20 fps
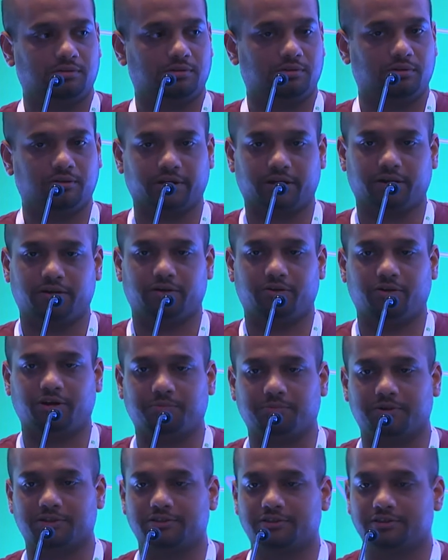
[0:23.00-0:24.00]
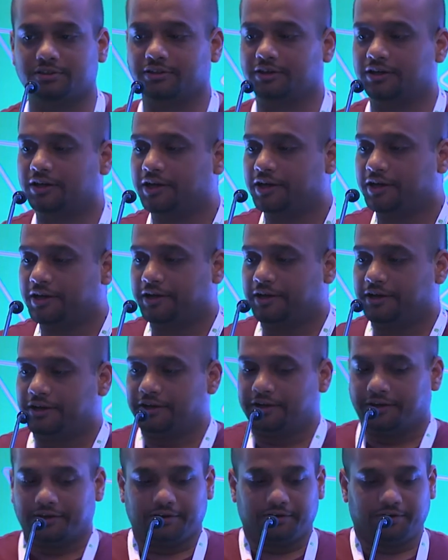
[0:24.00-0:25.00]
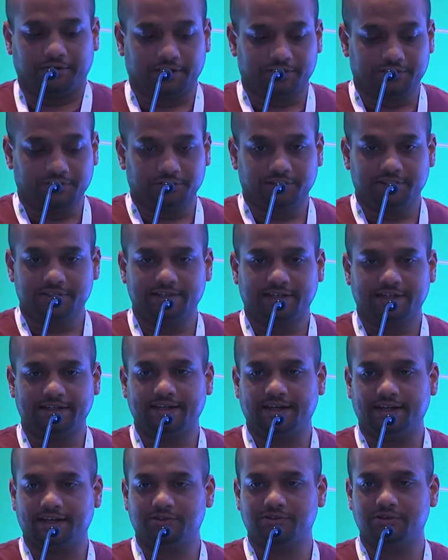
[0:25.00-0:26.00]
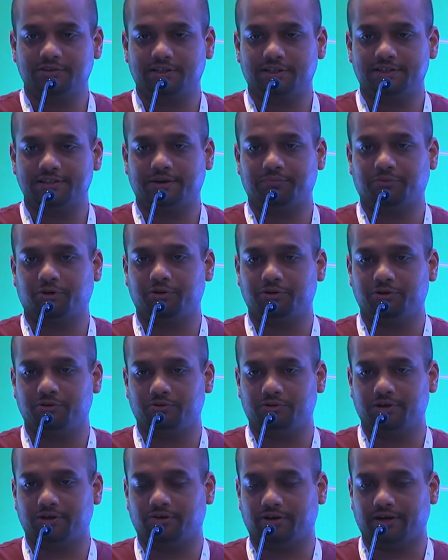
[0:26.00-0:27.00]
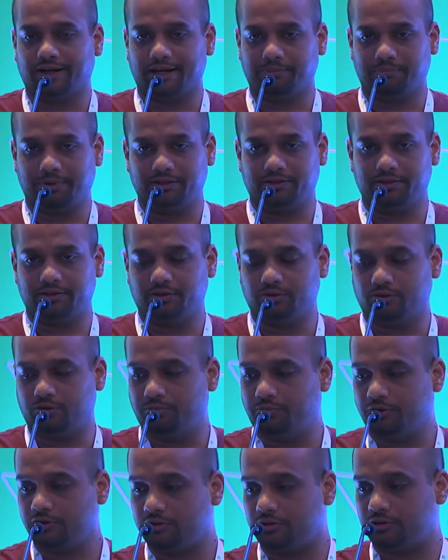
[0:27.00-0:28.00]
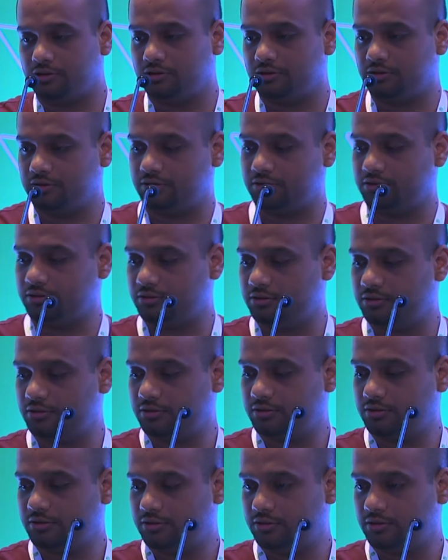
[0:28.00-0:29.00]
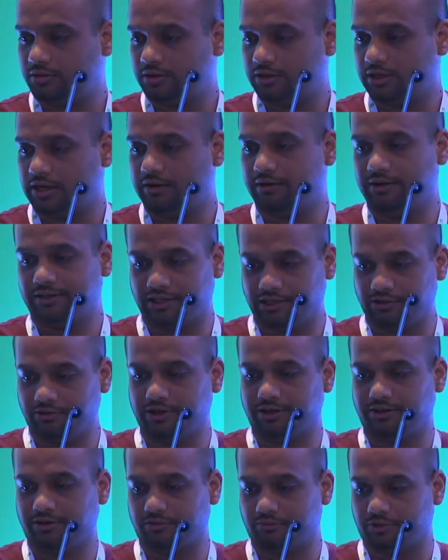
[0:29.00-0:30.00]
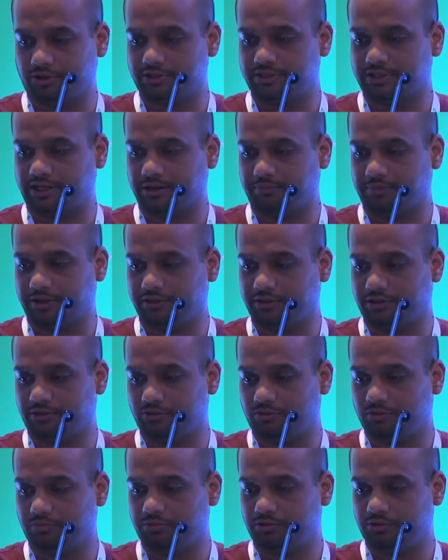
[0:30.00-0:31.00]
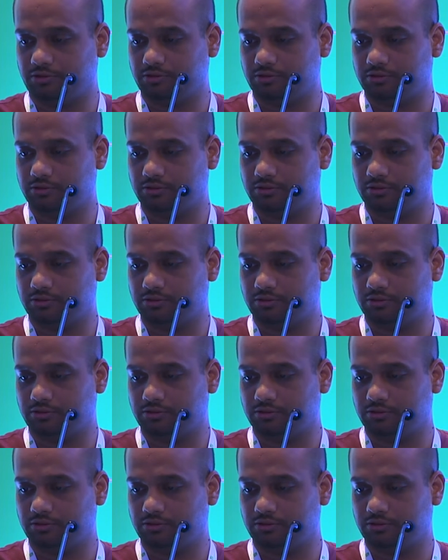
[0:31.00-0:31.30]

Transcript: Okay, not much. Okay, so this entire exercise I'm going to do it on IPython notebook. I will tell you later on what is the IPython notebook.